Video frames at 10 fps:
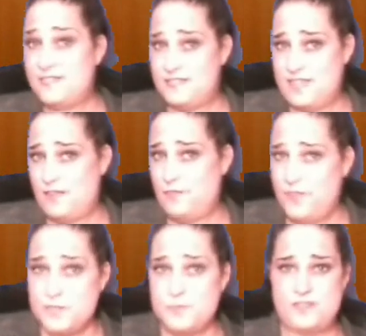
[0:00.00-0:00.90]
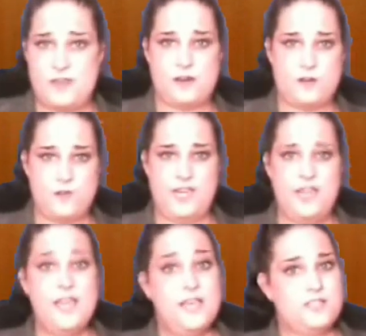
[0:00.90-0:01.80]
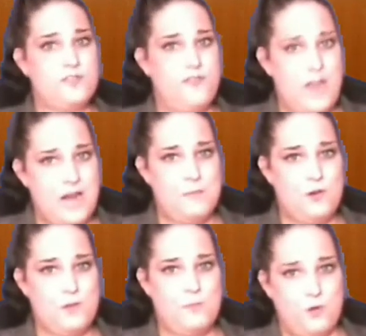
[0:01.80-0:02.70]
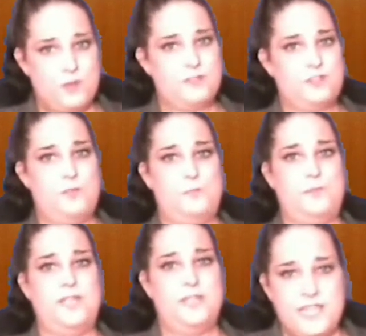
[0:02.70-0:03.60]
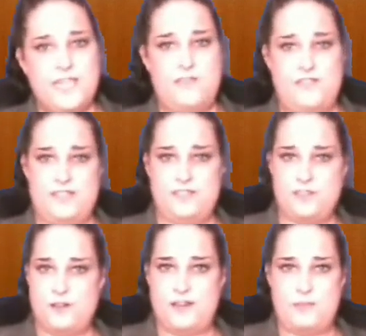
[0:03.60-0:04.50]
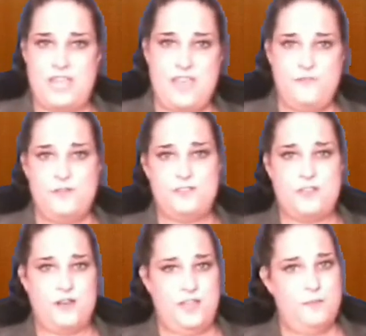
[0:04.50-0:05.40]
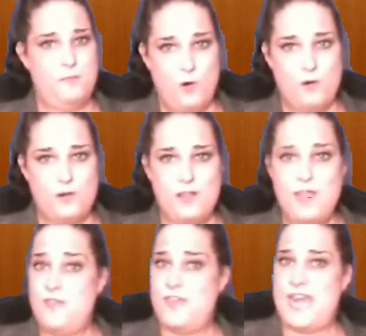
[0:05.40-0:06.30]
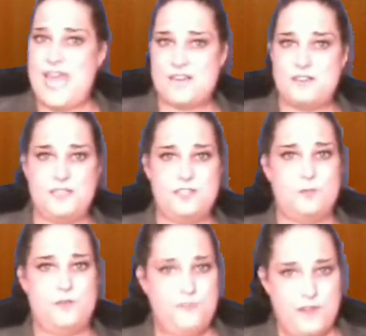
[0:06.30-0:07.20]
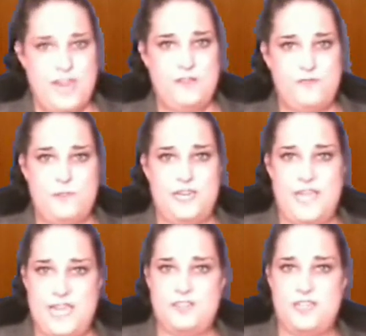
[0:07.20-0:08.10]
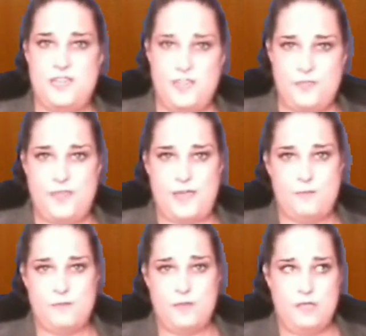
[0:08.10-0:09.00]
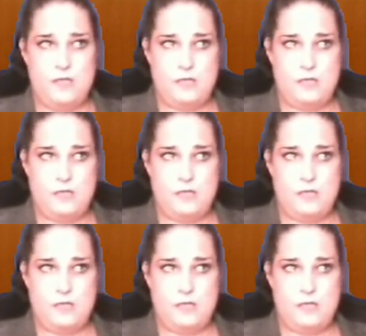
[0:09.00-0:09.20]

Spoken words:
That is to say, in this bizarre creed, it's far more important to believe that certain behaviors are immoral than actually to refrain from engaging in them.